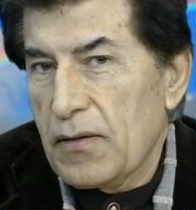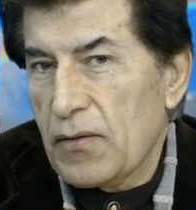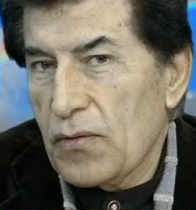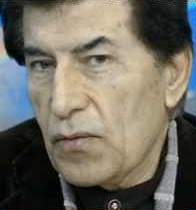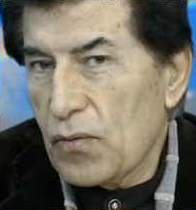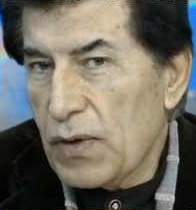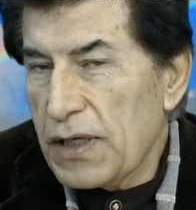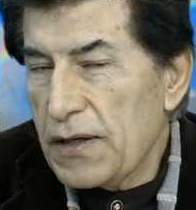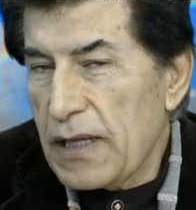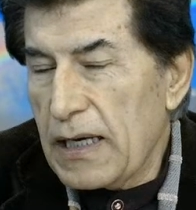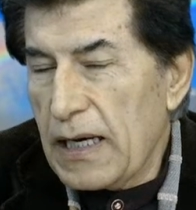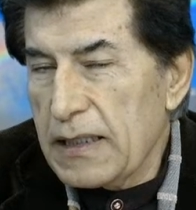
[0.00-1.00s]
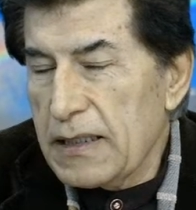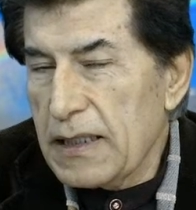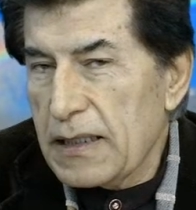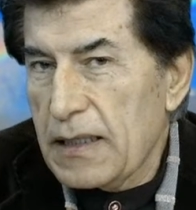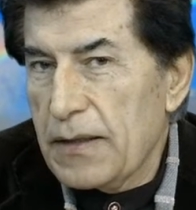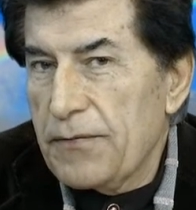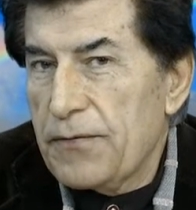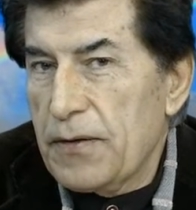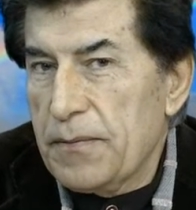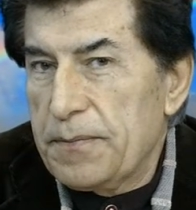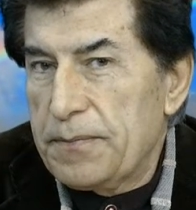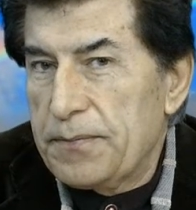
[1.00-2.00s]
where that idea came from.
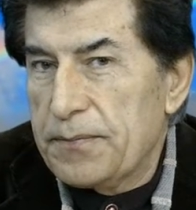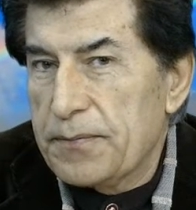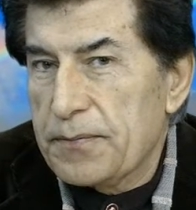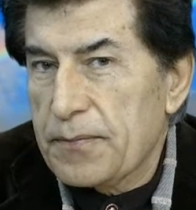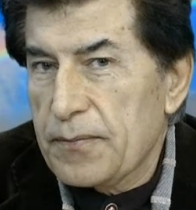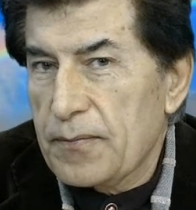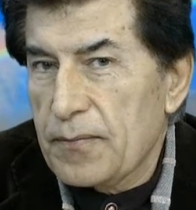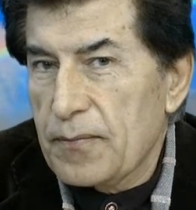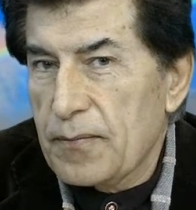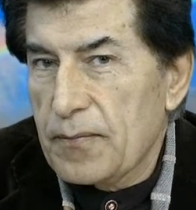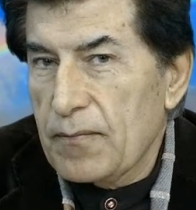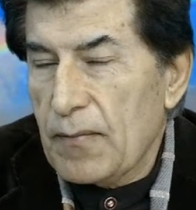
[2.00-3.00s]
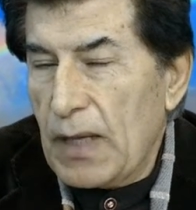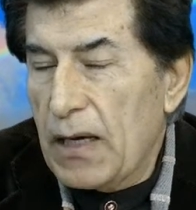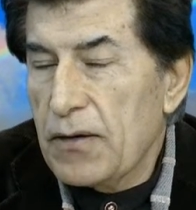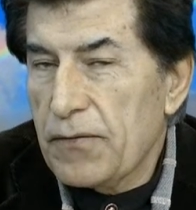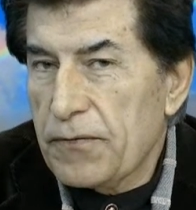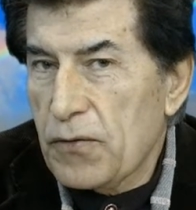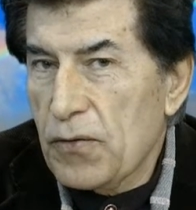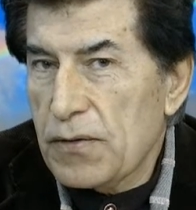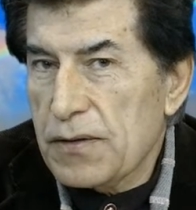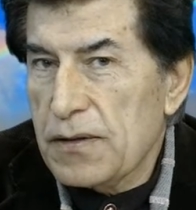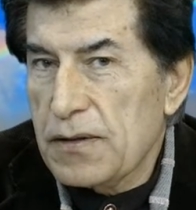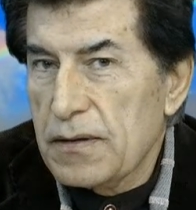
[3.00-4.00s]
And of
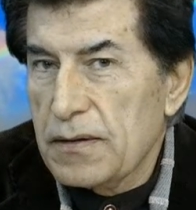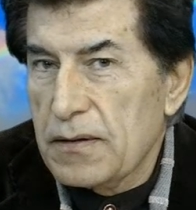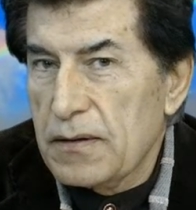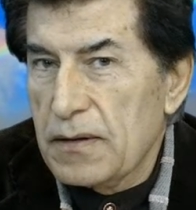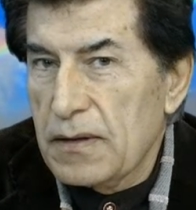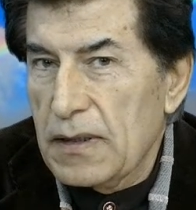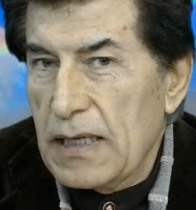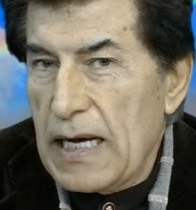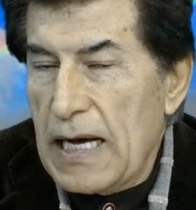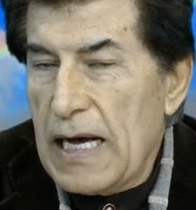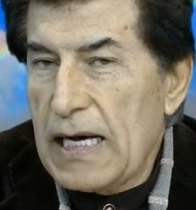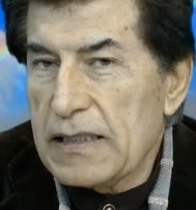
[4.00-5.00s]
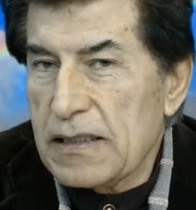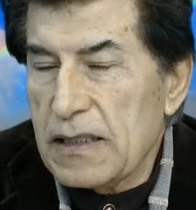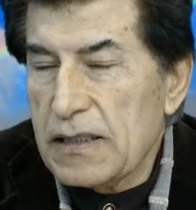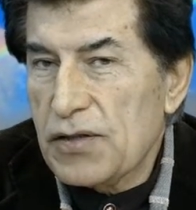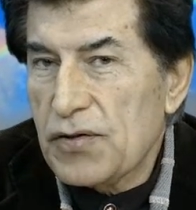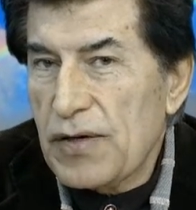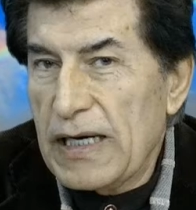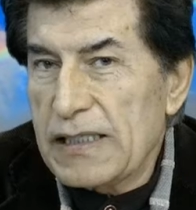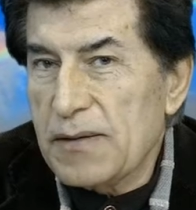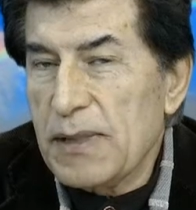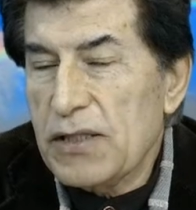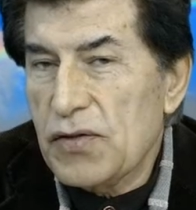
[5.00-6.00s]
course, as this
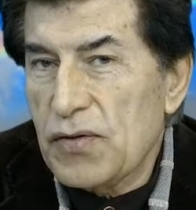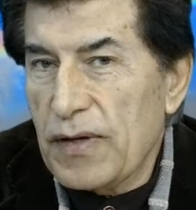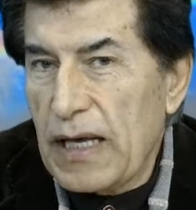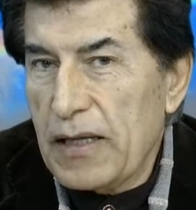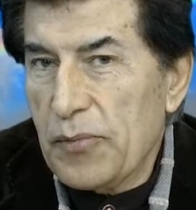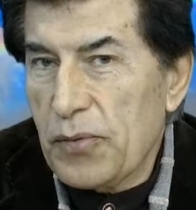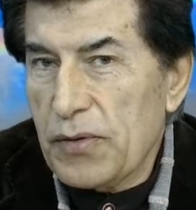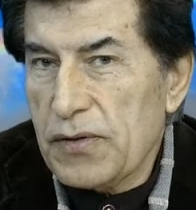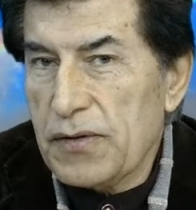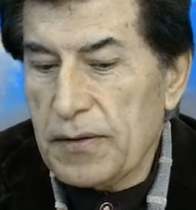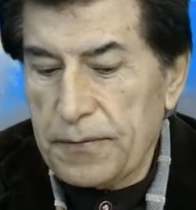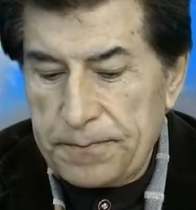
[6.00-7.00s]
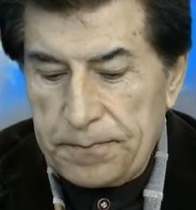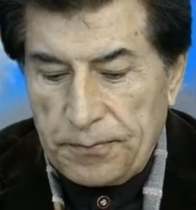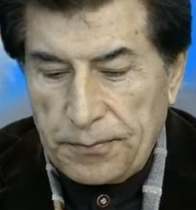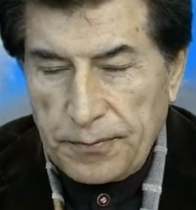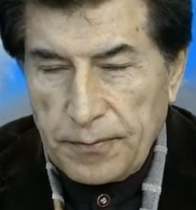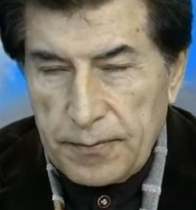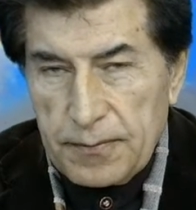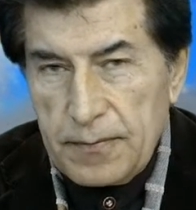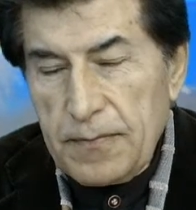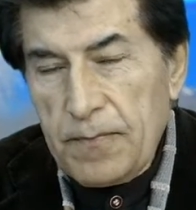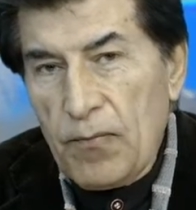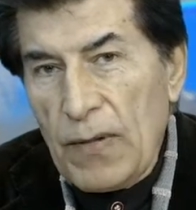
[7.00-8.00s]
transmits to the other person.
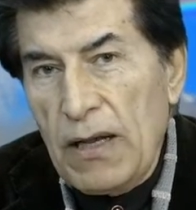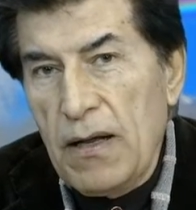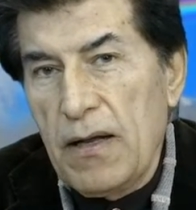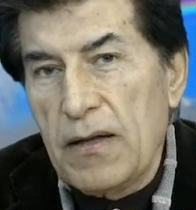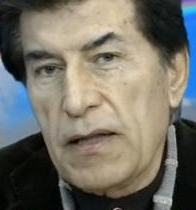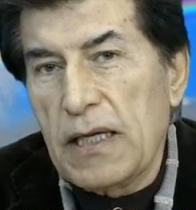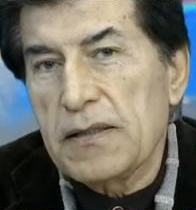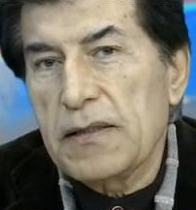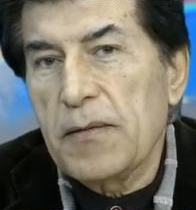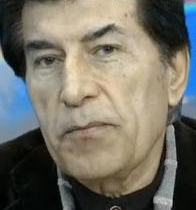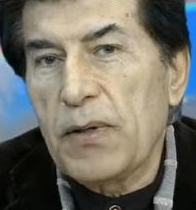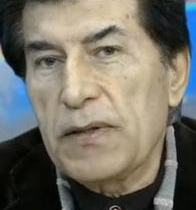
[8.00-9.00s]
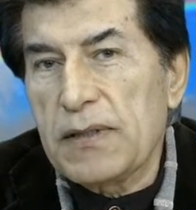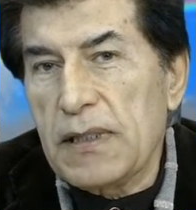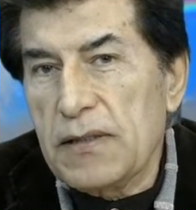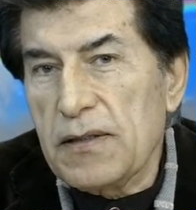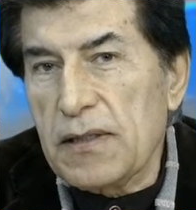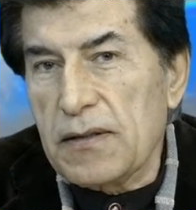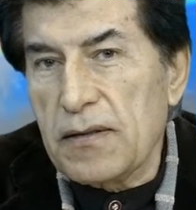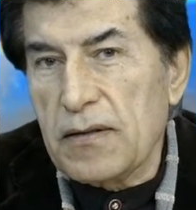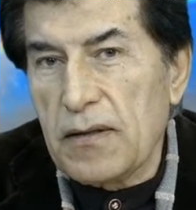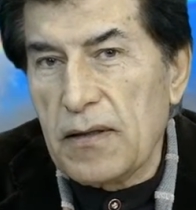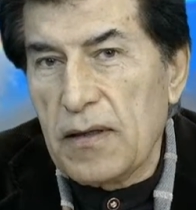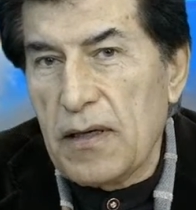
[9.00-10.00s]
That simple sentence,
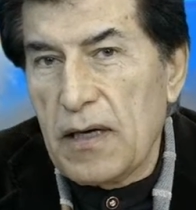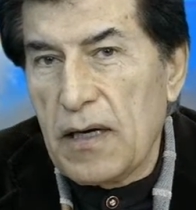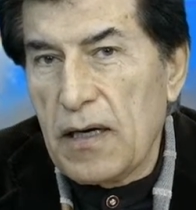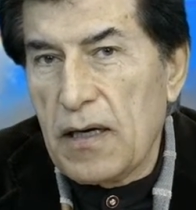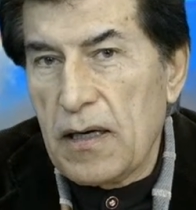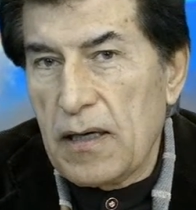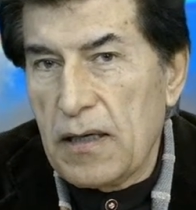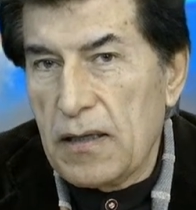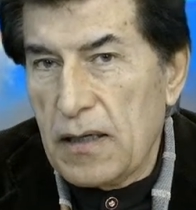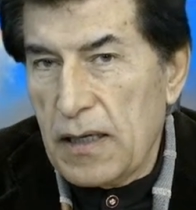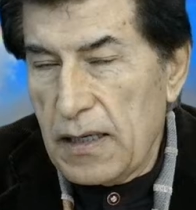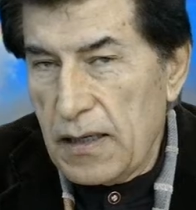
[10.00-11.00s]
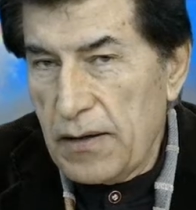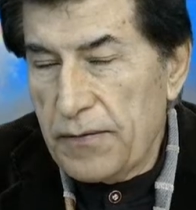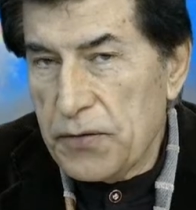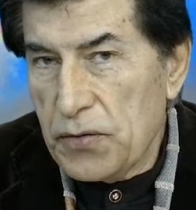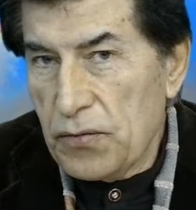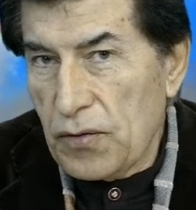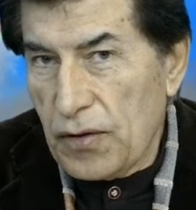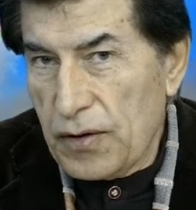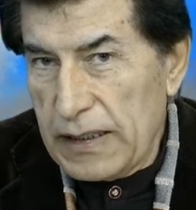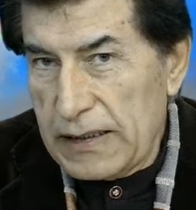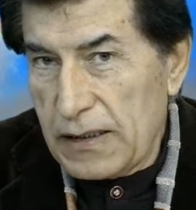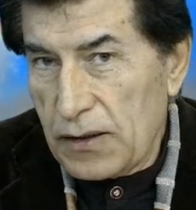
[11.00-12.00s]
I love you, or
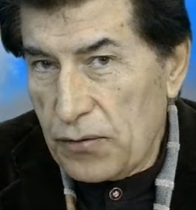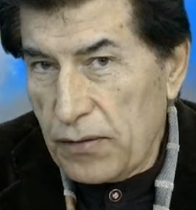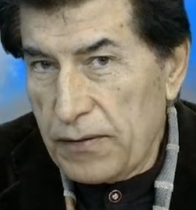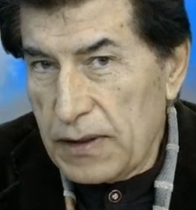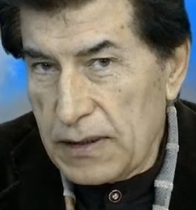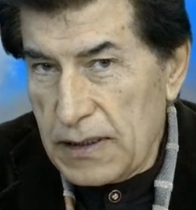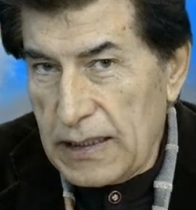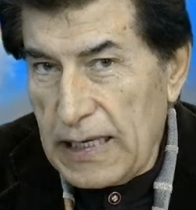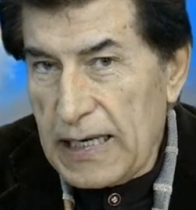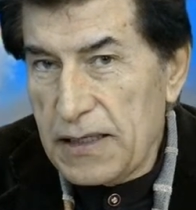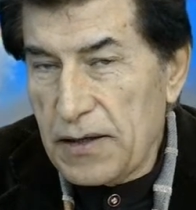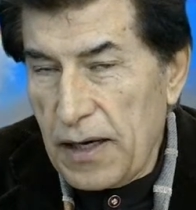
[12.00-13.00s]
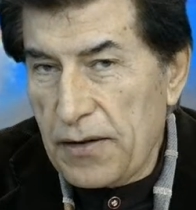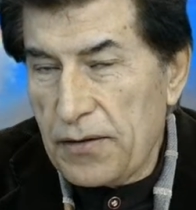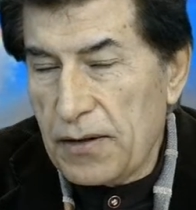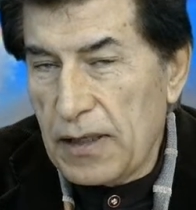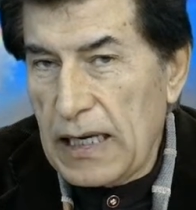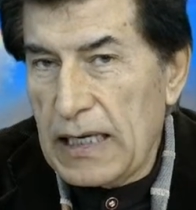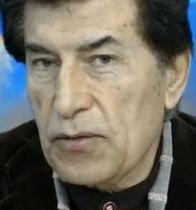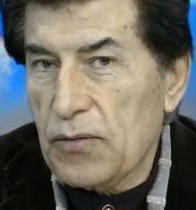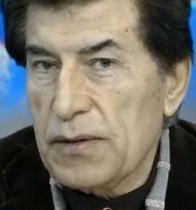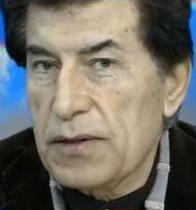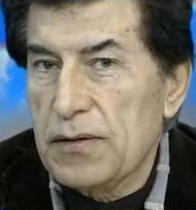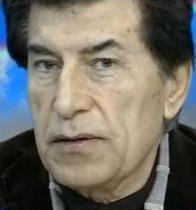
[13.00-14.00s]
its equivalent in any other
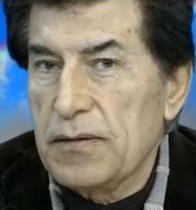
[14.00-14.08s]
language,